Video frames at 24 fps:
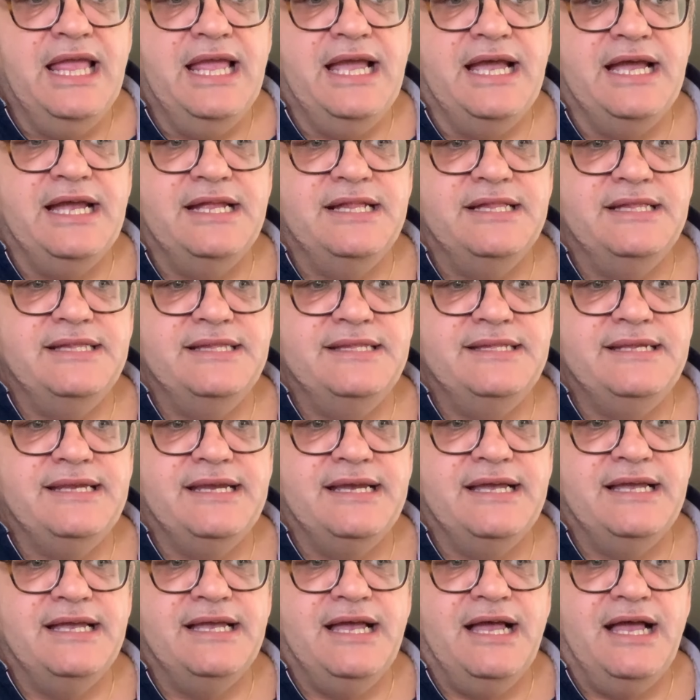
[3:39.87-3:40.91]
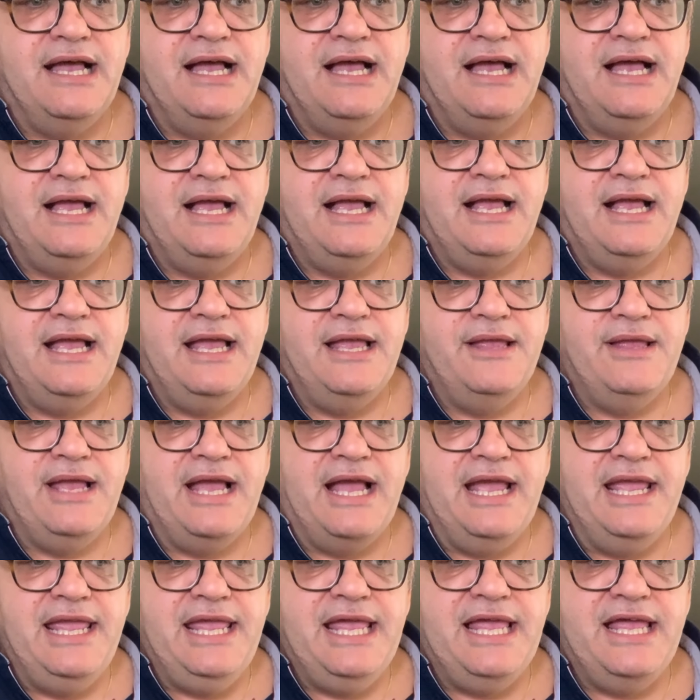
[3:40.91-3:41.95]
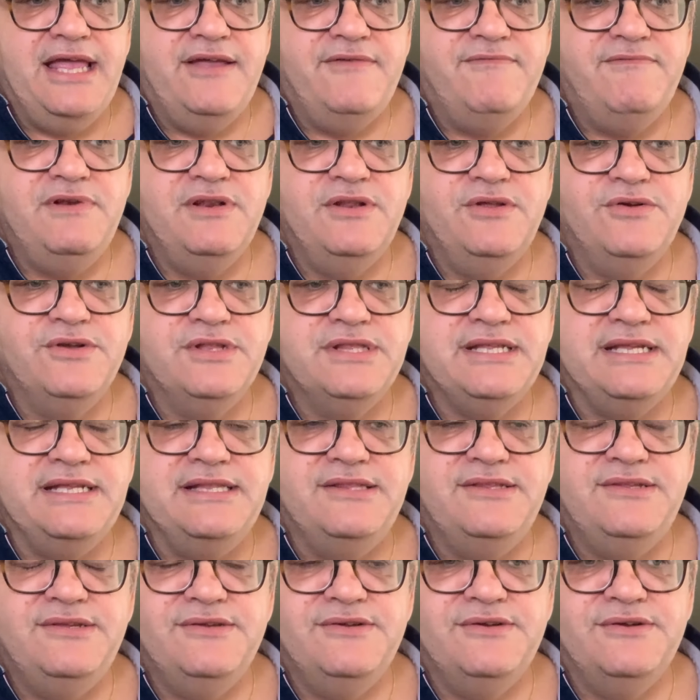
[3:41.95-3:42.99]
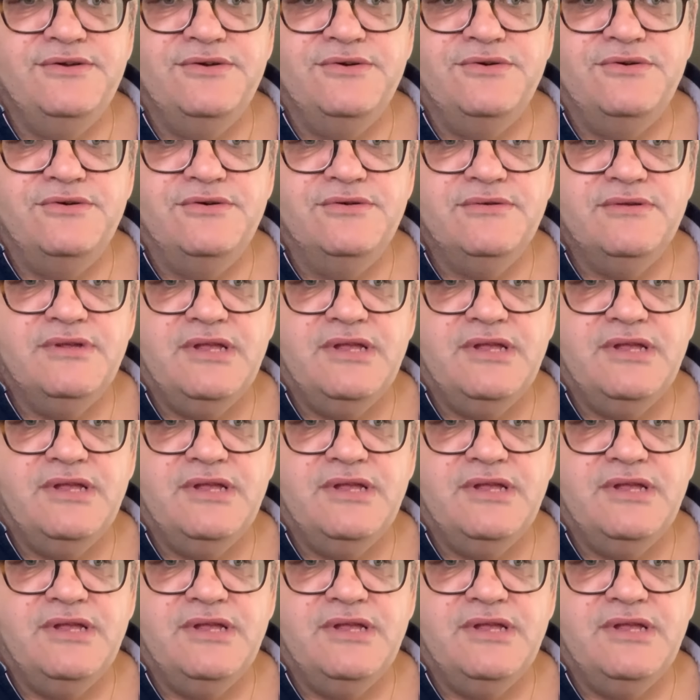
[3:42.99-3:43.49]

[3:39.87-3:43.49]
And I have looked into,